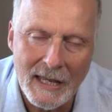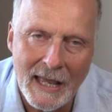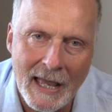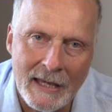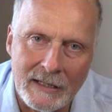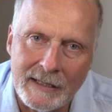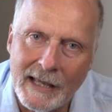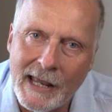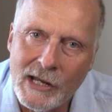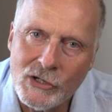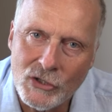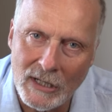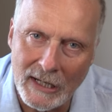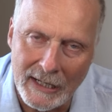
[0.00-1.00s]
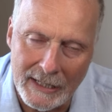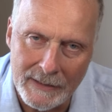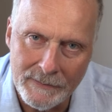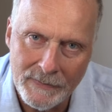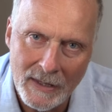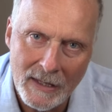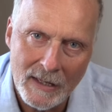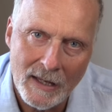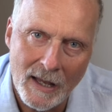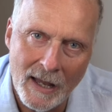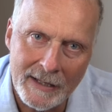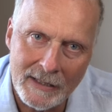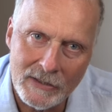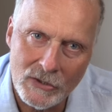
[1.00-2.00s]
And occasionally,
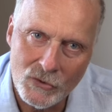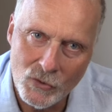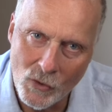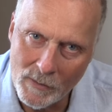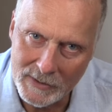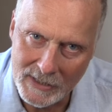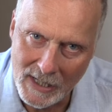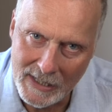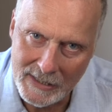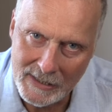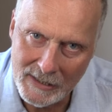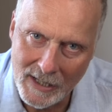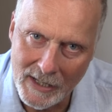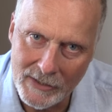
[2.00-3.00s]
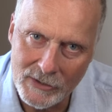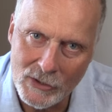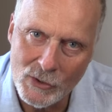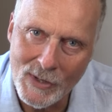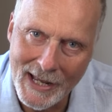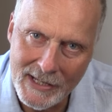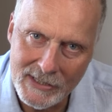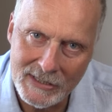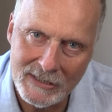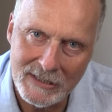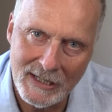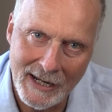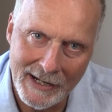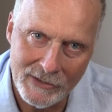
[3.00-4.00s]
I get a traumatized client who
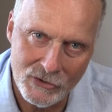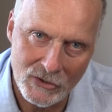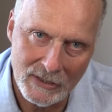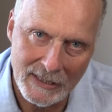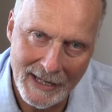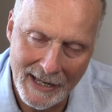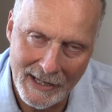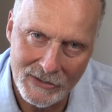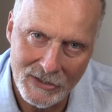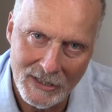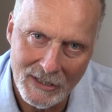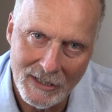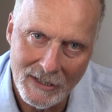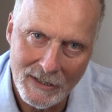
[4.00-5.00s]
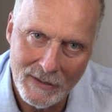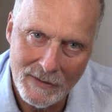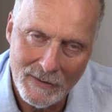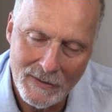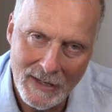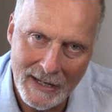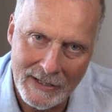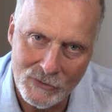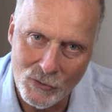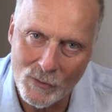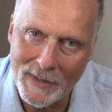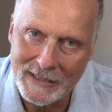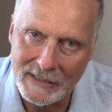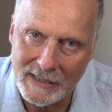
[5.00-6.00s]
hasn't actually had a
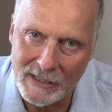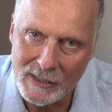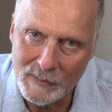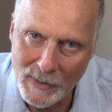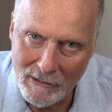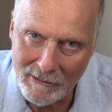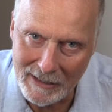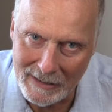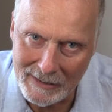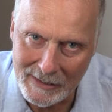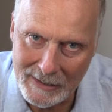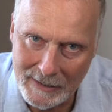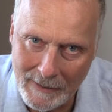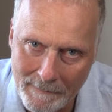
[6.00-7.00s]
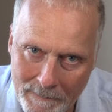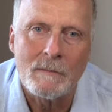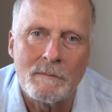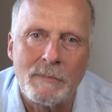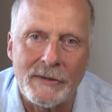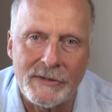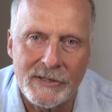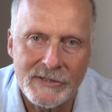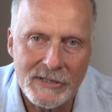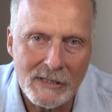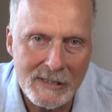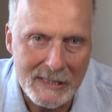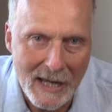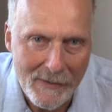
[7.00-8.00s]
traumatic experience, but they're
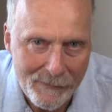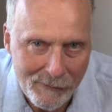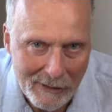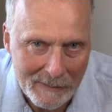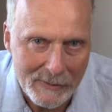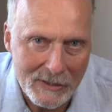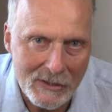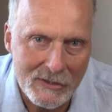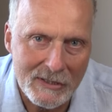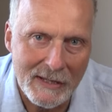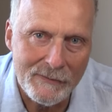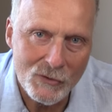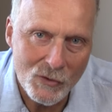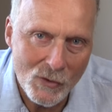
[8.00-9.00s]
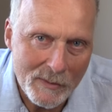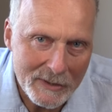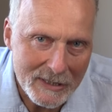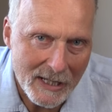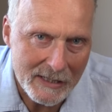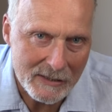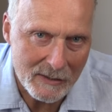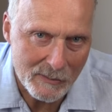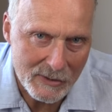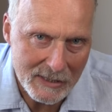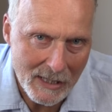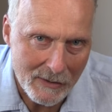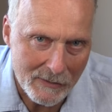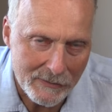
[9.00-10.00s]
still suffering because they've traumatized
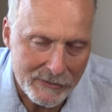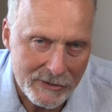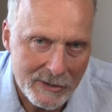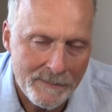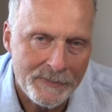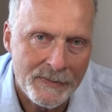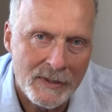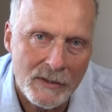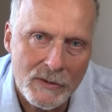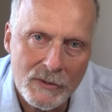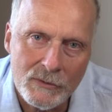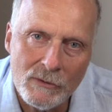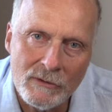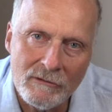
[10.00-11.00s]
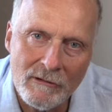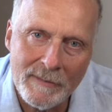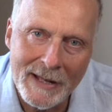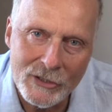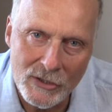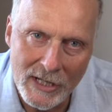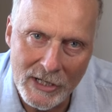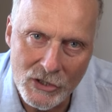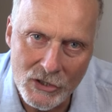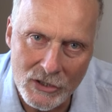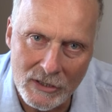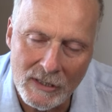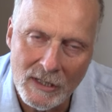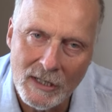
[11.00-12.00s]
themselves through their
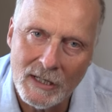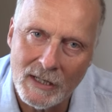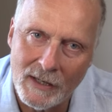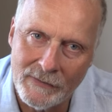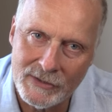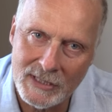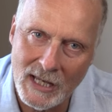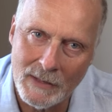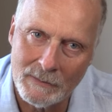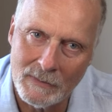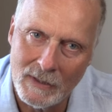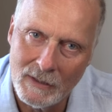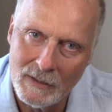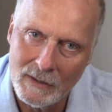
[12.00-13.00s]
imagination of some